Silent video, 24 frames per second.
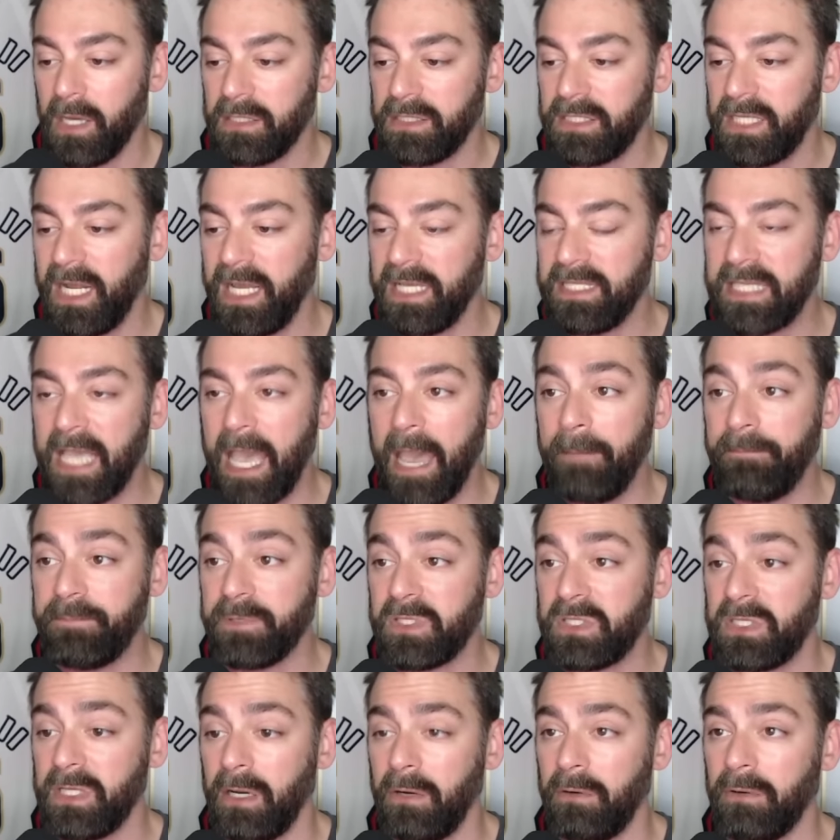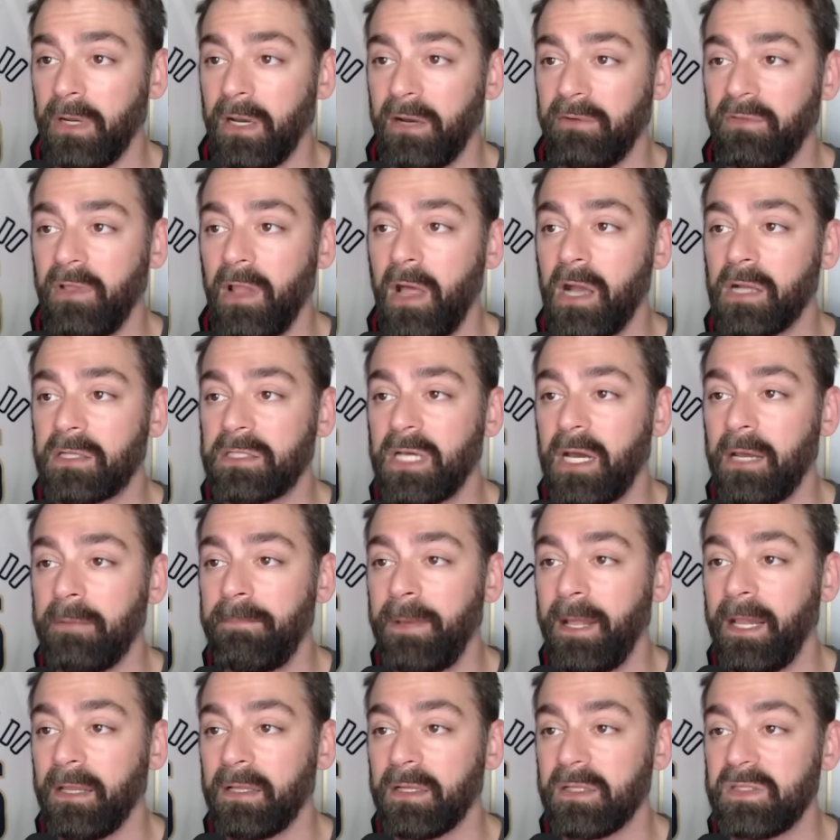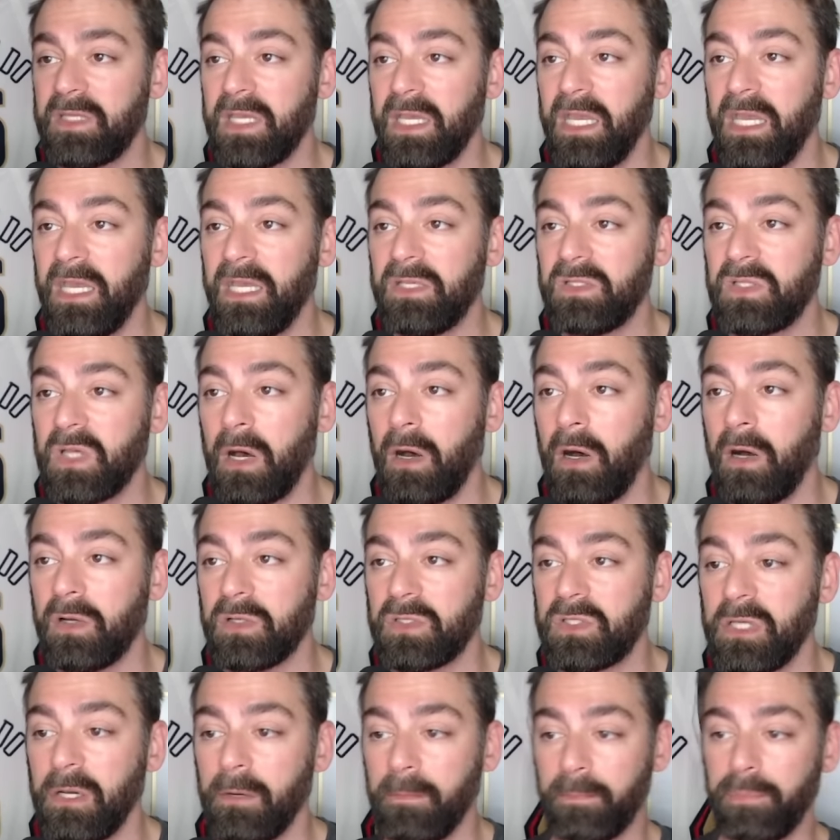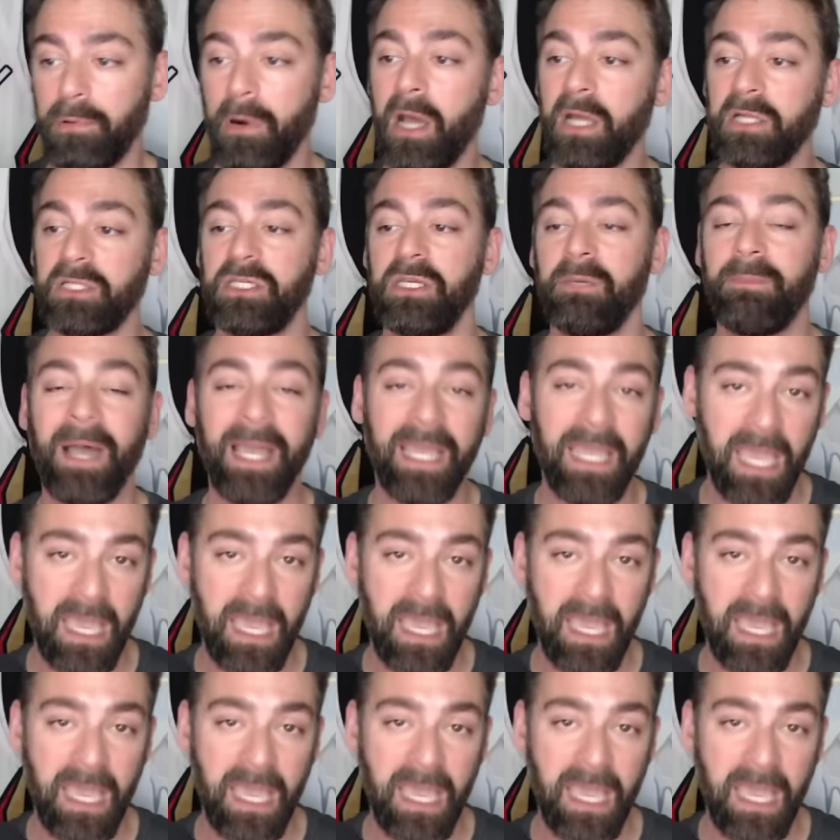Today's episode of Locked On Pelicans is also brought to you by